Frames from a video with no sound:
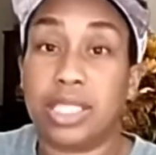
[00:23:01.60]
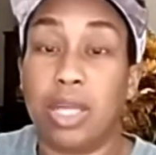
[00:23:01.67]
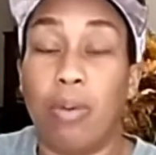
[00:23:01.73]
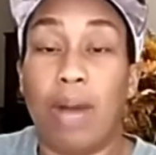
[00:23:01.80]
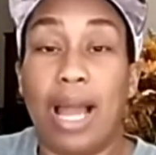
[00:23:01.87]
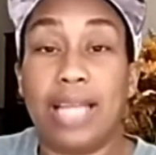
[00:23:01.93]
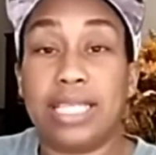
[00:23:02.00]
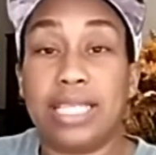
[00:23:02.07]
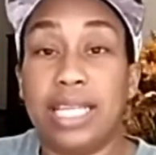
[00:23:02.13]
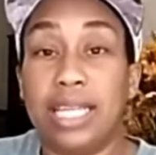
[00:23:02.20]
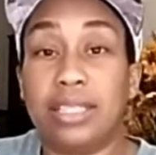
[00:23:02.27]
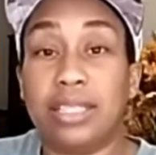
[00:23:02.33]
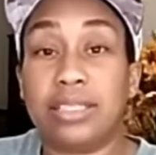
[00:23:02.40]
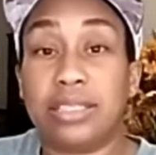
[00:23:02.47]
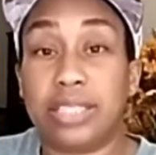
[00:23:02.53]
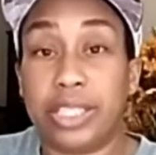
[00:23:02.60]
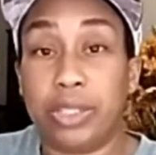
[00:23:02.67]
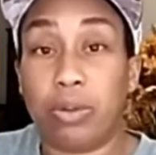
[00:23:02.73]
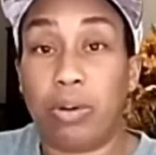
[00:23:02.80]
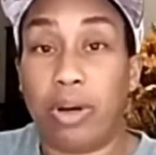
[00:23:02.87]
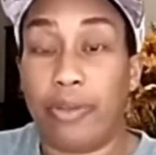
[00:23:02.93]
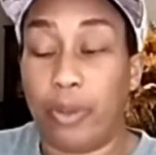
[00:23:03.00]
So I did the
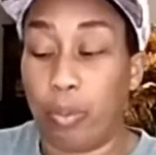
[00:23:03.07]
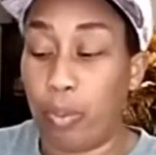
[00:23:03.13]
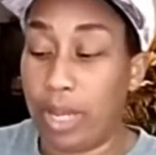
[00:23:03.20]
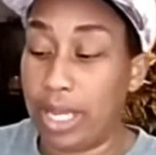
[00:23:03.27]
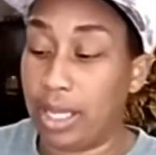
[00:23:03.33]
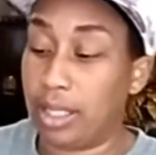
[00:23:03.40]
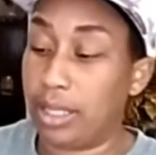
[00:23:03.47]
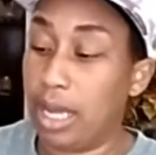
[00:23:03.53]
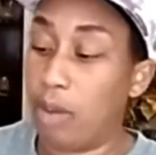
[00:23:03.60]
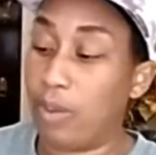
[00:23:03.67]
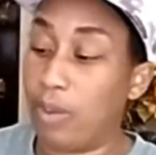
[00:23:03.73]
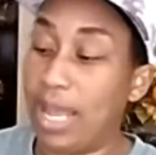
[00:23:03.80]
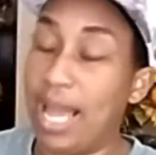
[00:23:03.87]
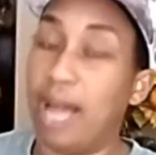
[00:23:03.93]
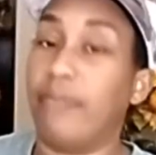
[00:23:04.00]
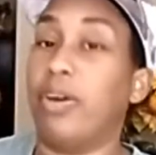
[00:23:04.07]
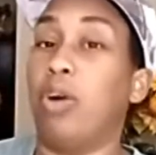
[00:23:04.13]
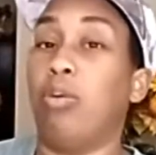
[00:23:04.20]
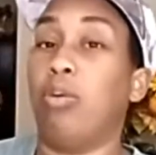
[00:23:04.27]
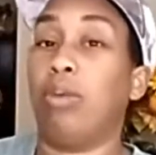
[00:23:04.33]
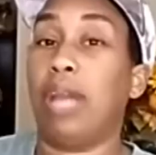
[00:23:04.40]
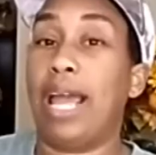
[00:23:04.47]
deal of the week. Now we have
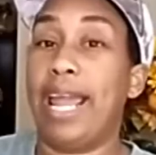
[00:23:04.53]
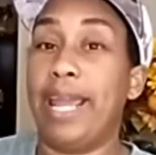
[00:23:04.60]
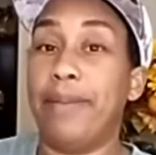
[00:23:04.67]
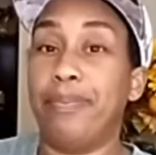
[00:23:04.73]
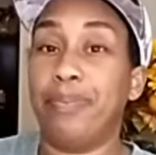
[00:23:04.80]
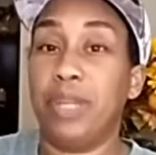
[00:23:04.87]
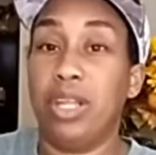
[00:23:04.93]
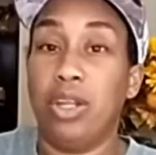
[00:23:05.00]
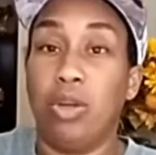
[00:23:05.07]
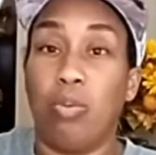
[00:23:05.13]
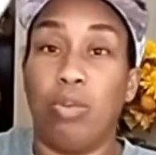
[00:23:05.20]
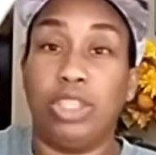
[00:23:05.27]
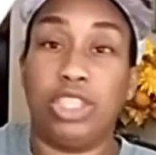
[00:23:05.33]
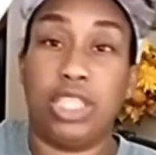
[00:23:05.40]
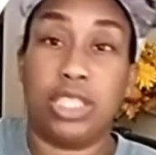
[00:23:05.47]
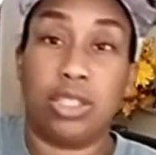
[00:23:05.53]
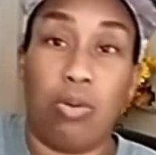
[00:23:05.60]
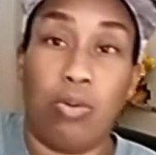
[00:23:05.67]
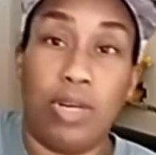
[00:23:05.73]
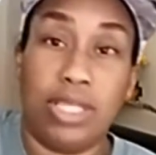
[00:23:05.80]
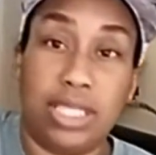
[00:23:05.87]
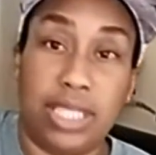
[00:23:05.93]
Olay, which is
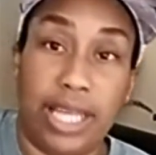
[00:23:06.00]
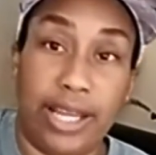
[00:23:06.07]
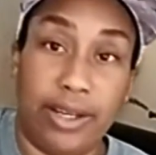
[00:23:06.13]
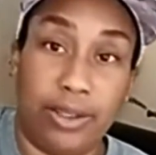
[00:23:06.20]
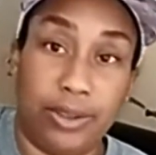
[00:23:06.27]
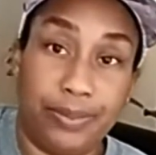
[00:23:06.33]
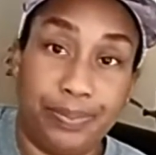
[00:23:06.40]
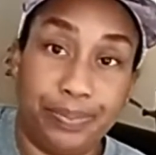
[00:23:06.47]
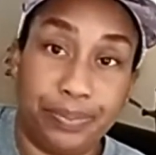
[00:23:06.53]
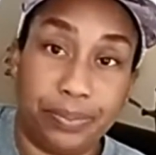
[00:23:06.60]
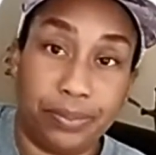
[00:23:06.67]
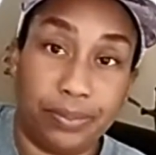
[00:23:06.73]
on sale.